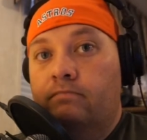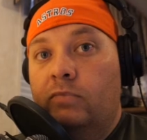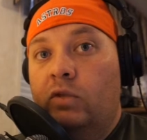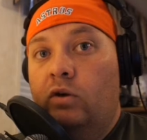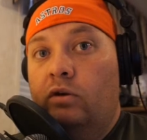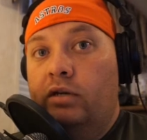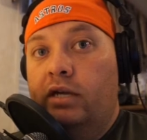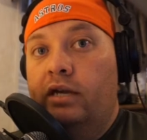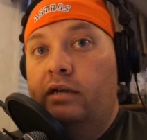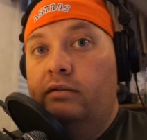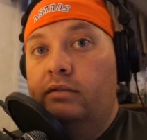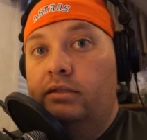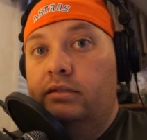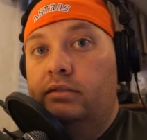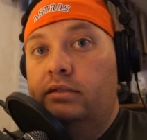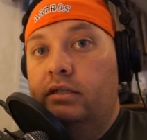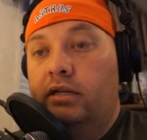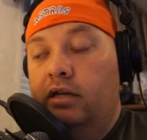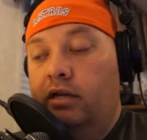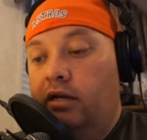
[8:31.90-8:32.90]
Okay.
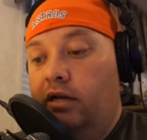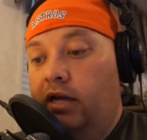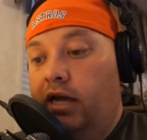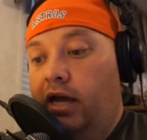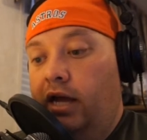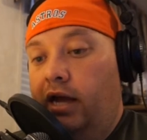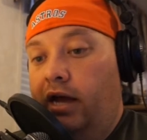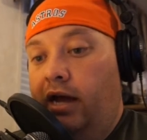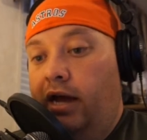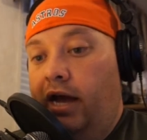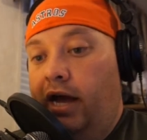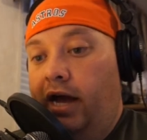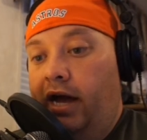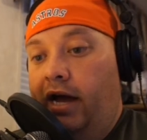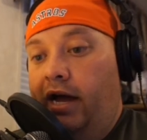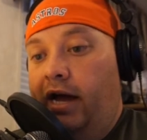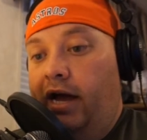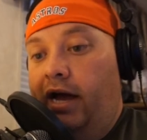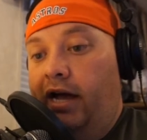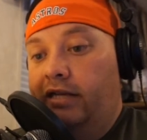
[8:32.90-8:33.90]

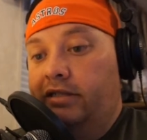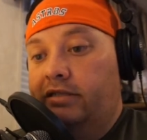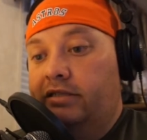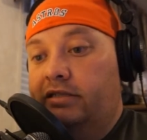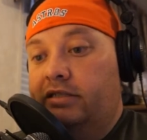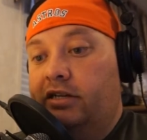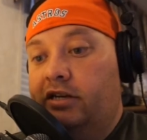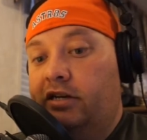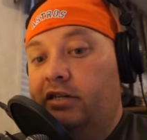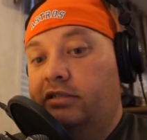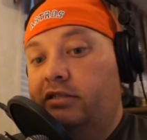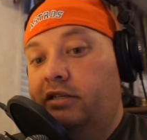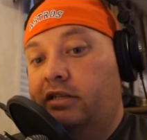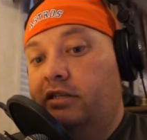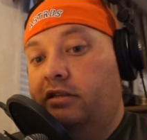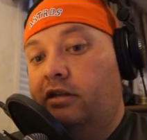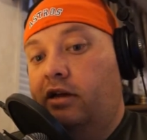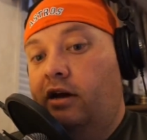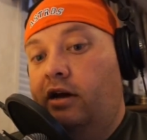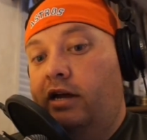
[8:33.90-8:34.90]
I seriously
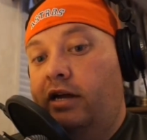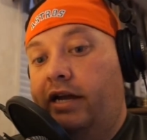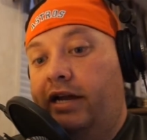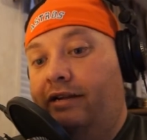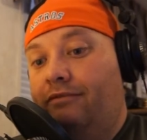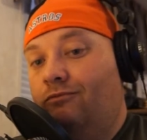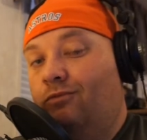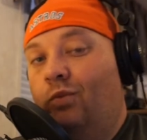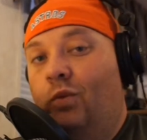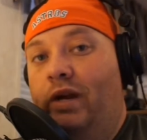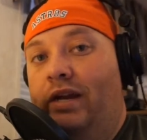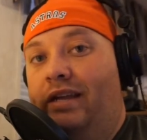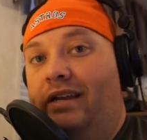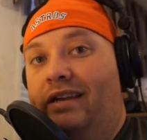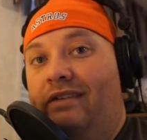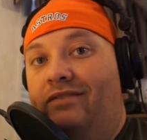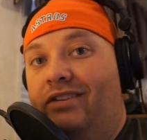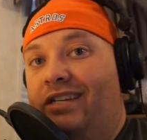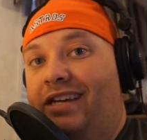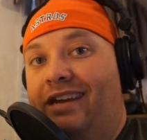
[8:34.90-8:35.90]
thought, and we didn't
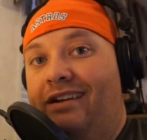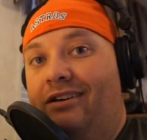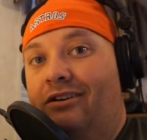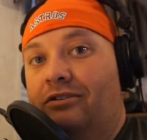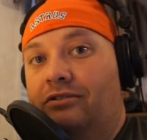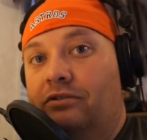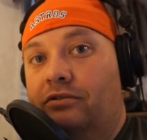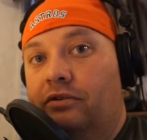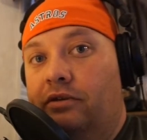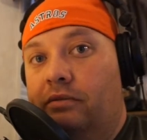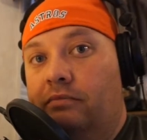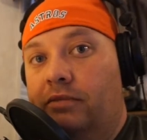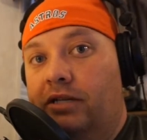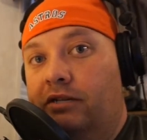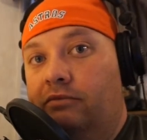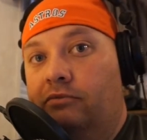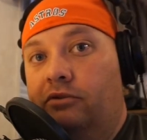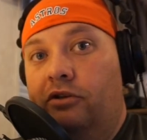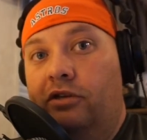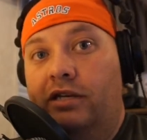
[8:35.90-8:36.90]
even get onto him. He
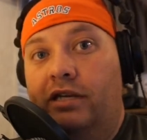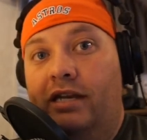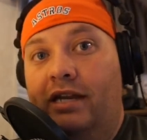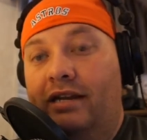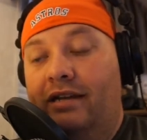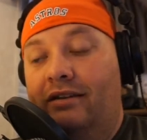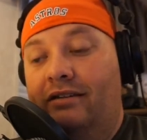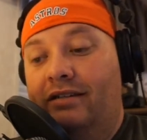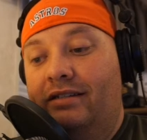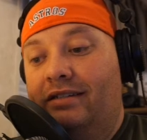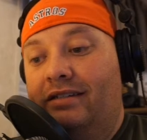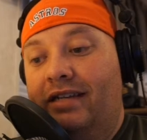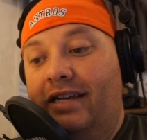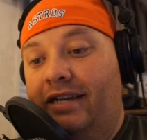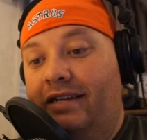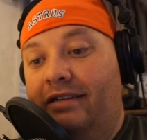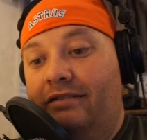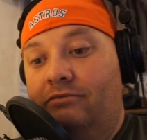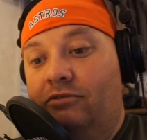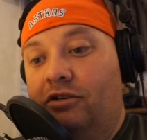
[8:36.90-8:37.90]
didn't
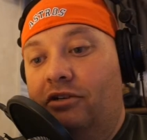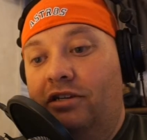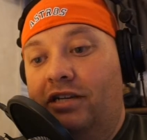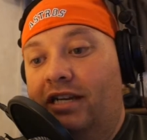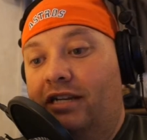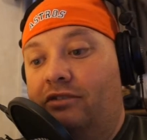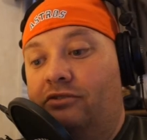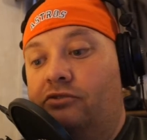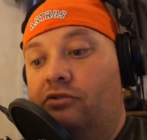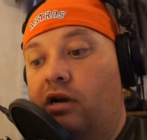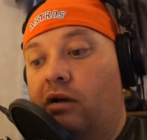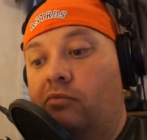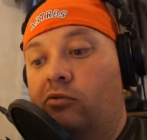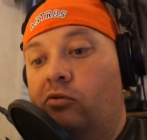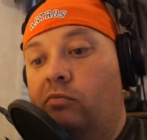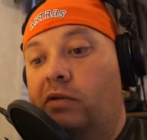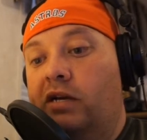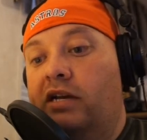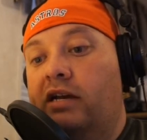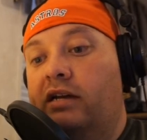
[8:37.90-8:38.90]
really get in
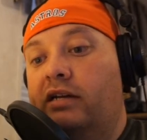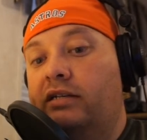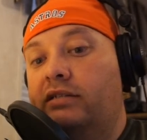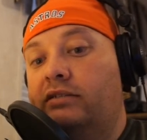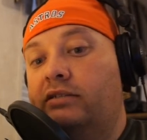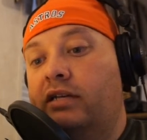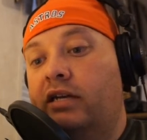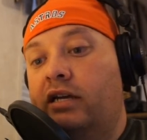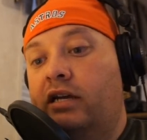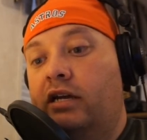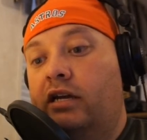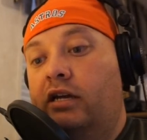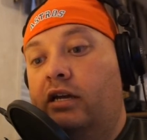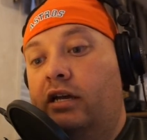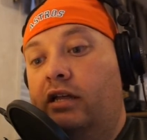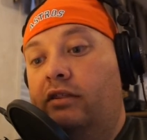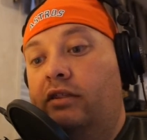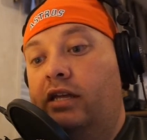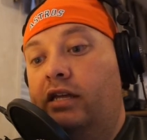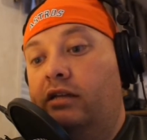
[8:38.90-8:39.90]
trouble because
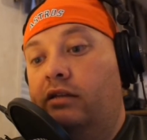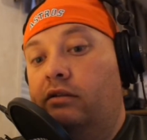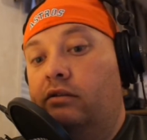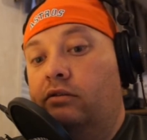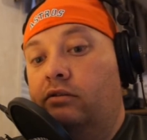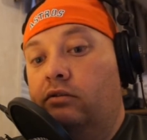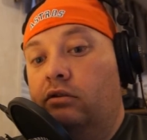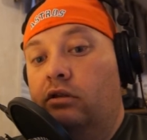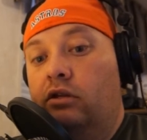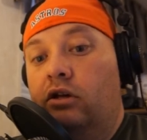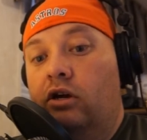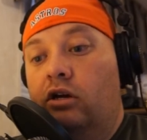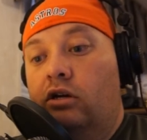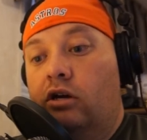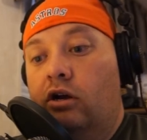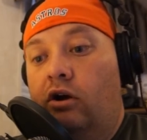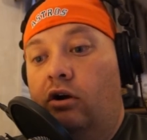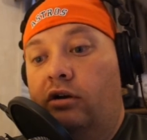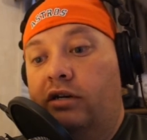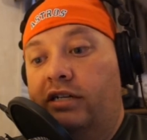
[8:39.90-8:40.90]
the look
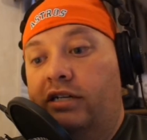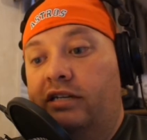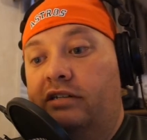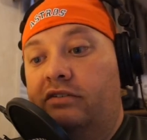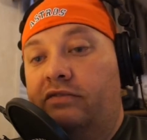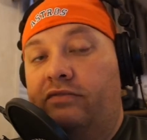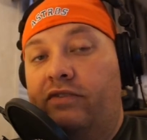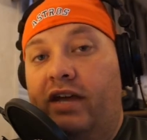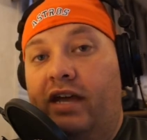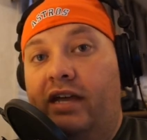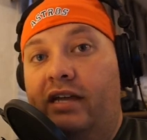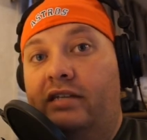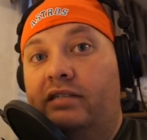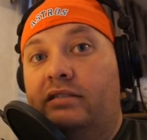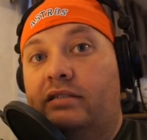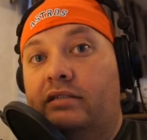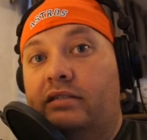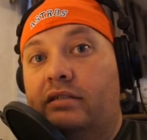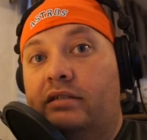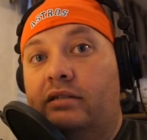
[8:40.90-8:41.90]
on his
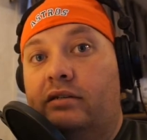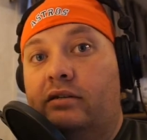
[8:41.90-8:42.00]
face.